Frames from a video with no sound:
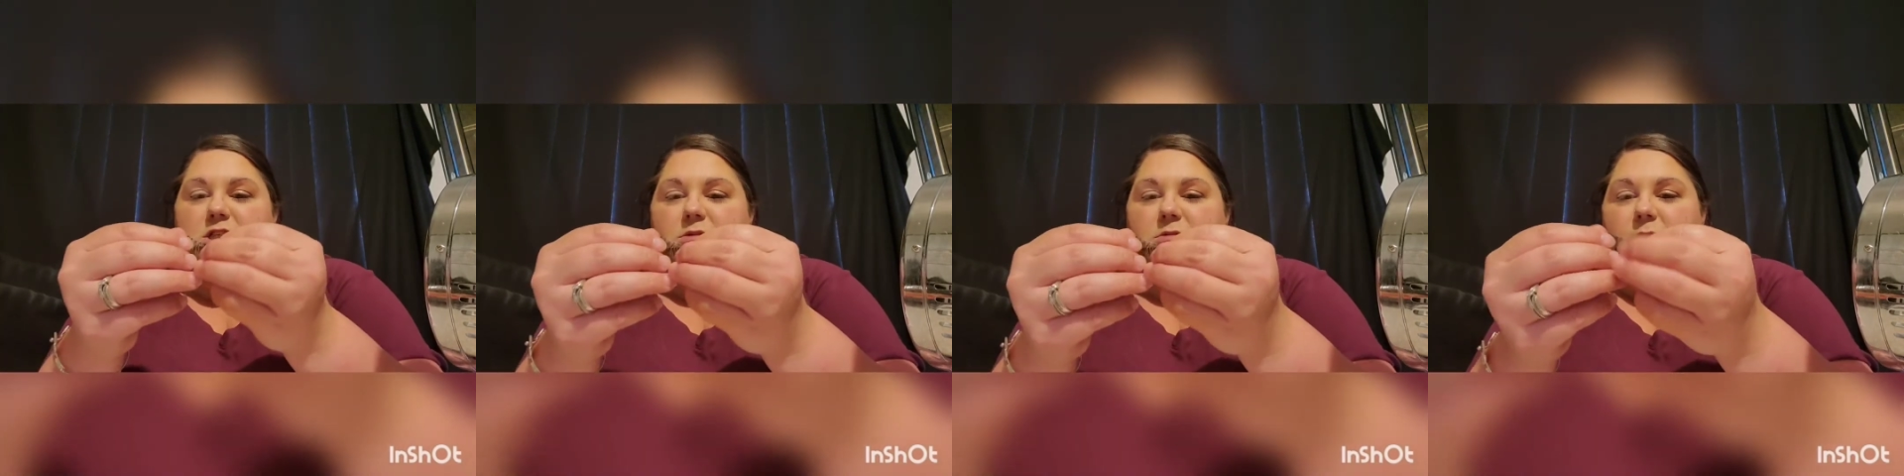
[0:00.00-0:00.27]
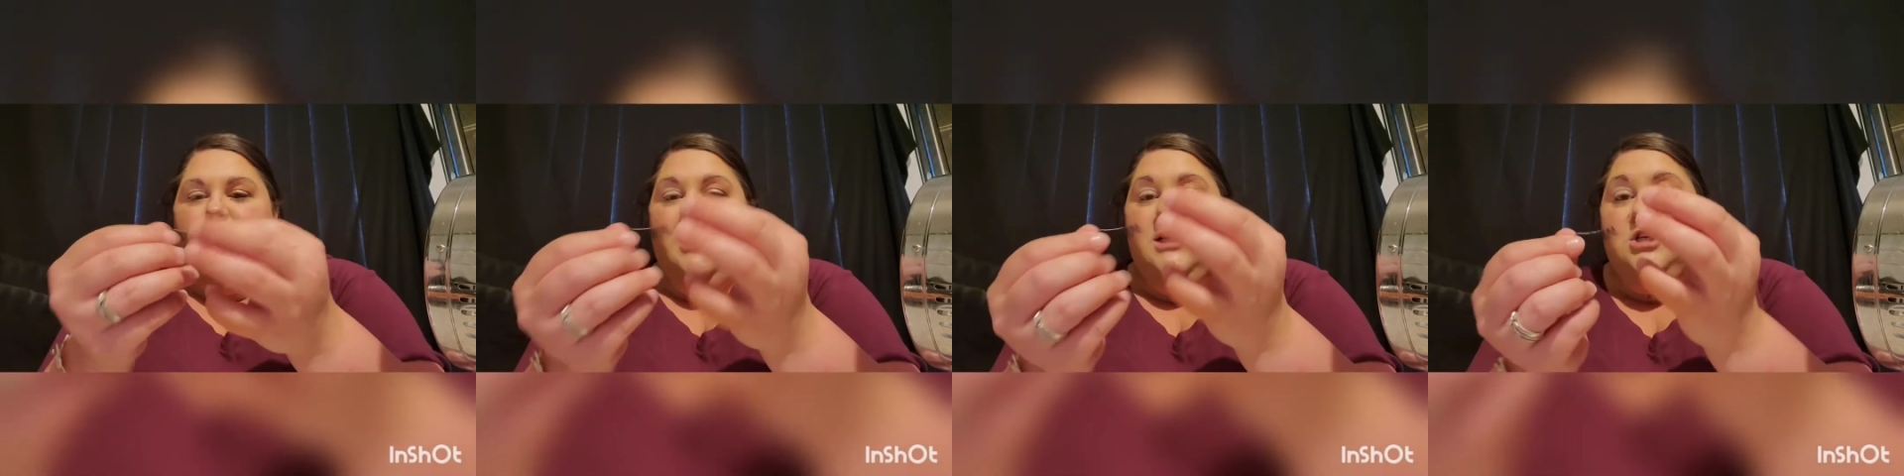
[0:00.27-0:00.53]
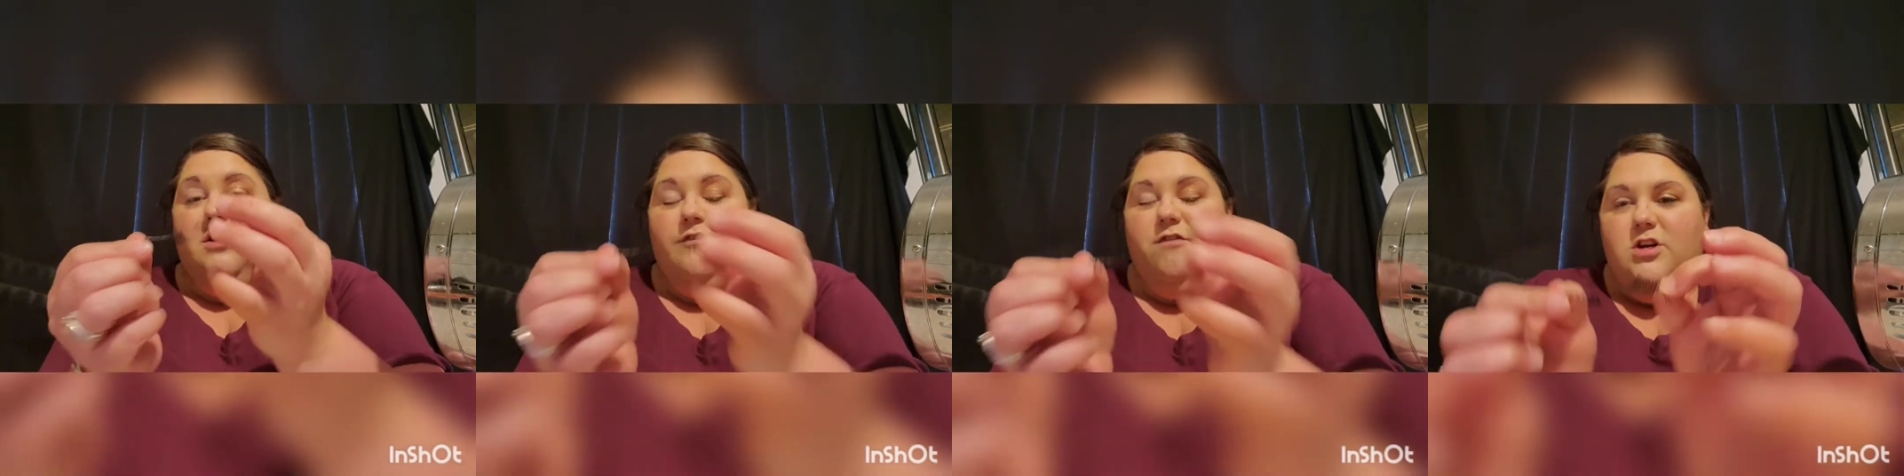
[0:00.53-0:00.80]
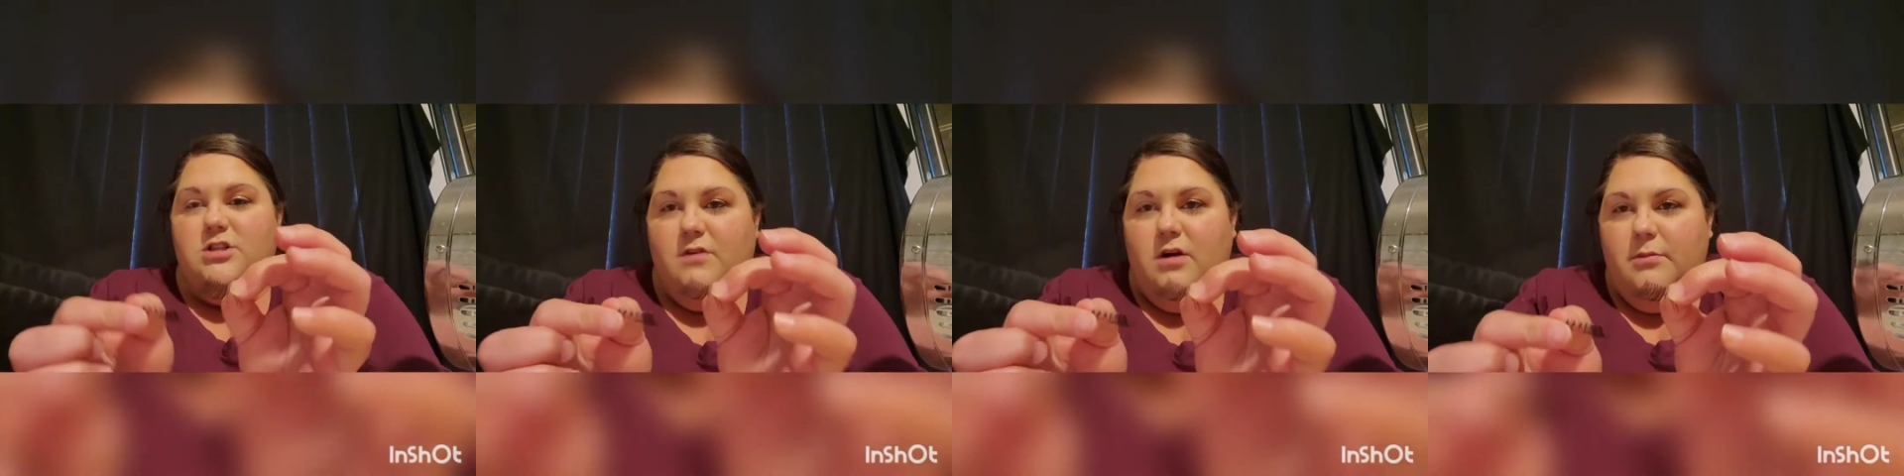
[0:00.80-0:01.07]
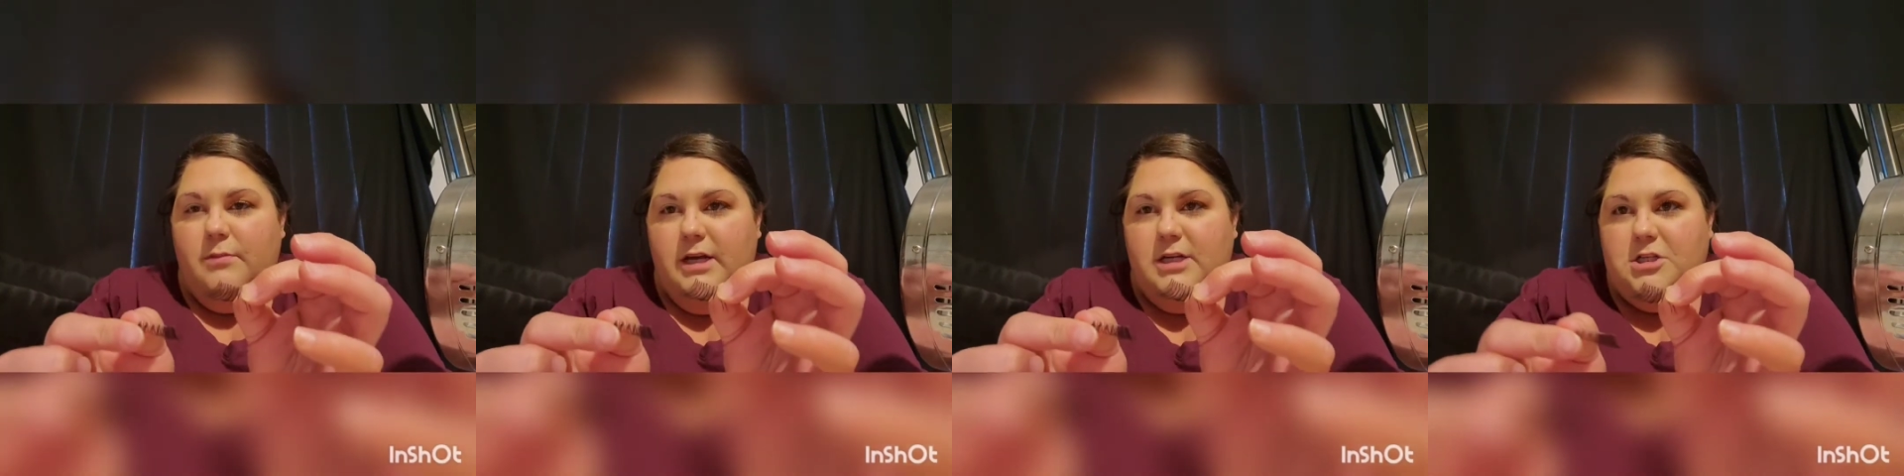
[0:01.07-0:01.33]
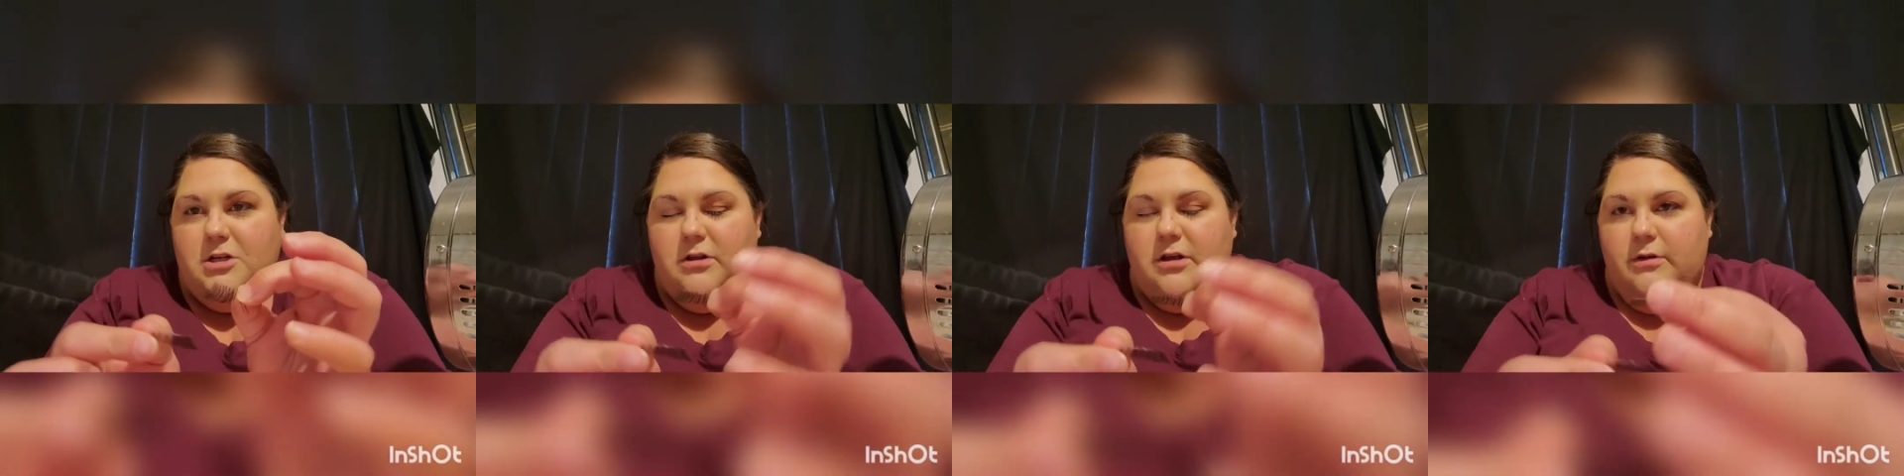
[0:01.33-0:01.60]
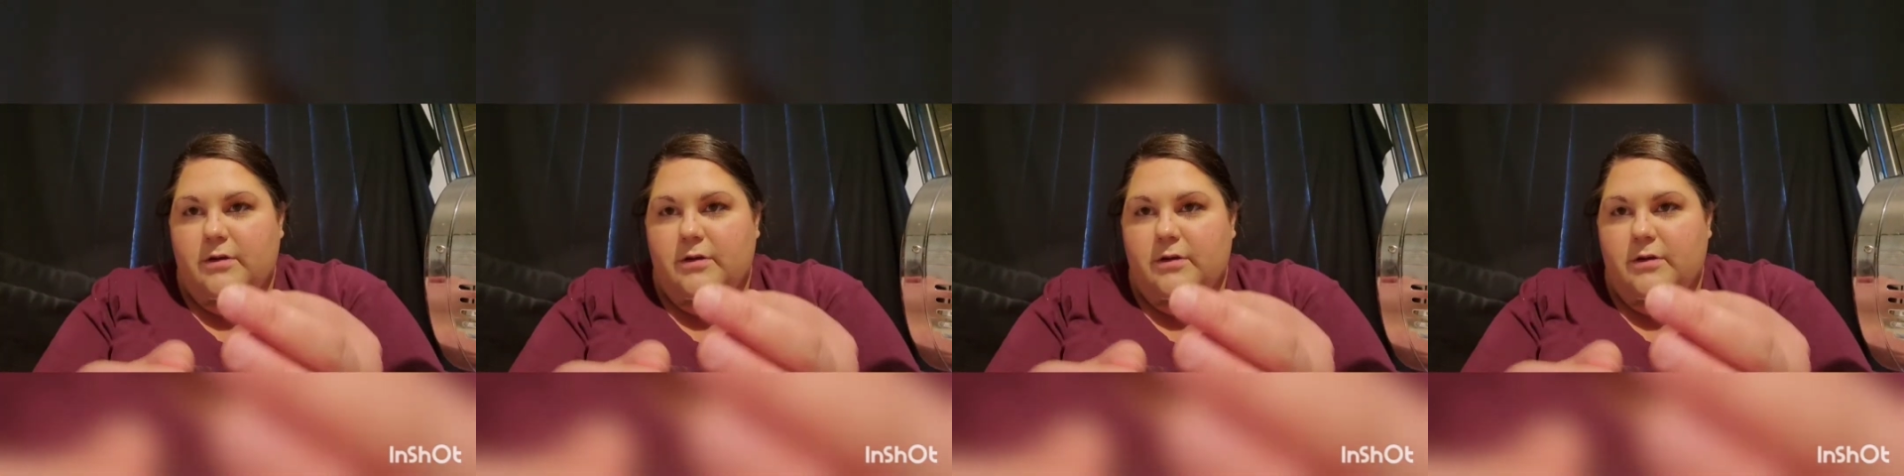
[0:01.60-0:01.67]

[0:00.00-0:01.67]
you want to make sure, first of all, make sure that you